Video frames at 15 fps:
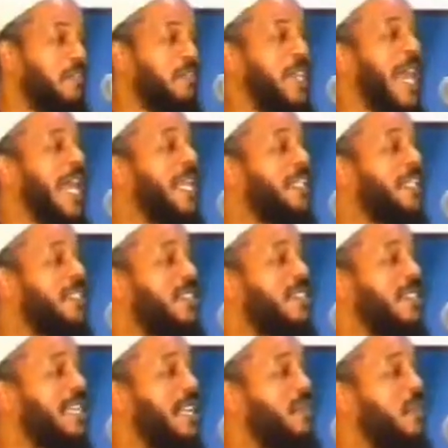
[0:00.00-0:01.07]
The reality
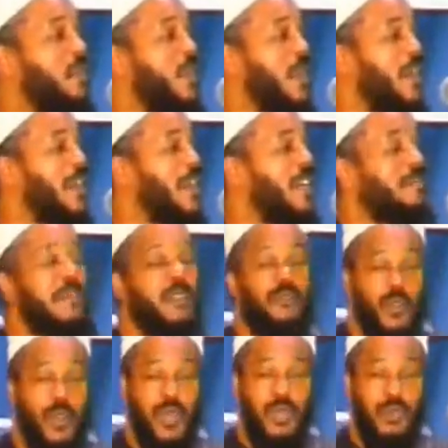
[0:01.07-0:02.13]
is that they were wearing it
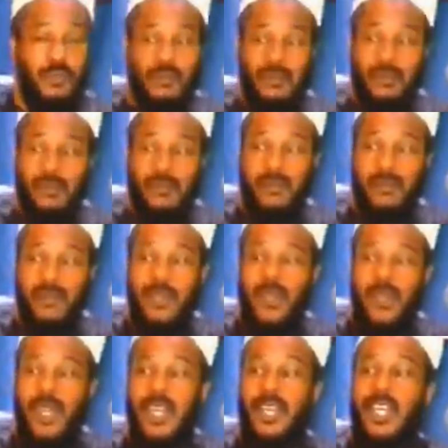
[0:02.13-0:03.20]
before,
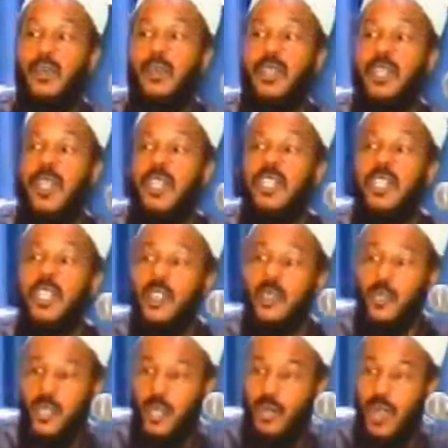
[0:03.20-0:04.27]
and they would
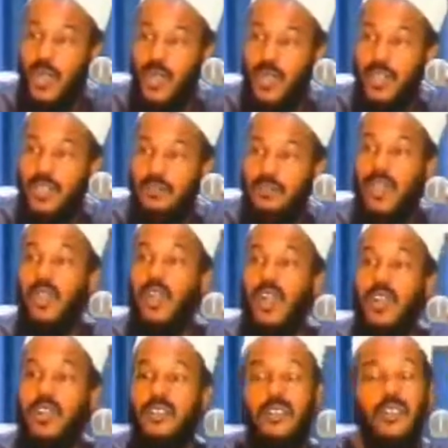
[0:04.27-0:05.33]
continue to wear it
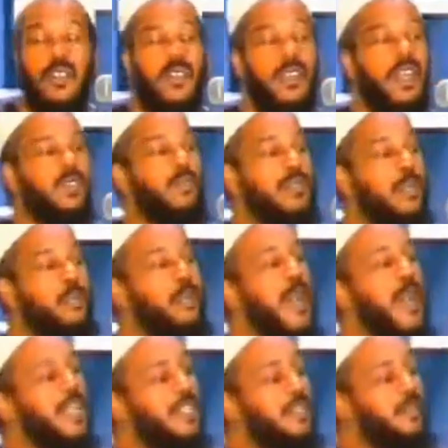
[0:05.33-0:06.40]
because it was a
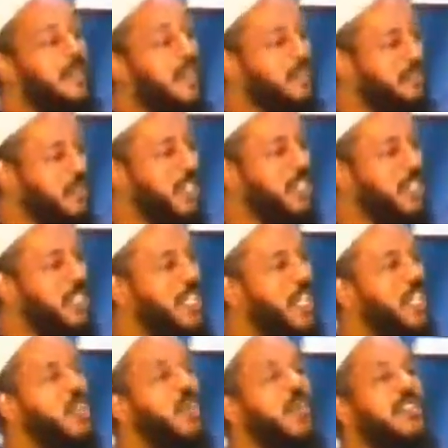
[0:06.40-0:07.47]
part of their tradition.
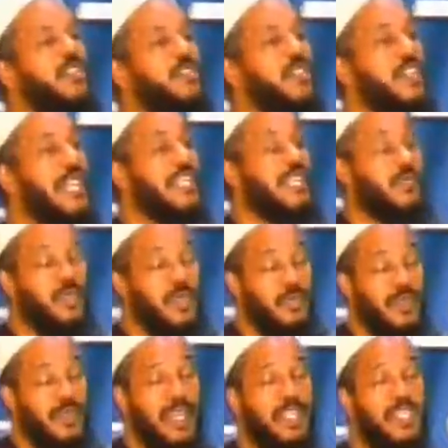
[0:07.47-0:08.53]
They know it is connected with
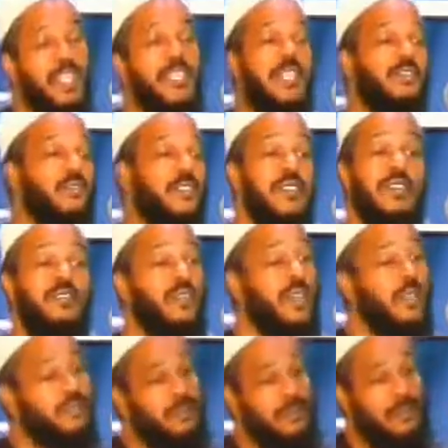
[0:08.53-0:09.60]
the religion, etc.,
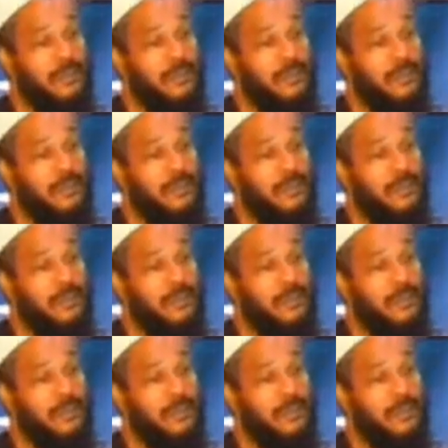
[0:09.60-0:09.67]
etc.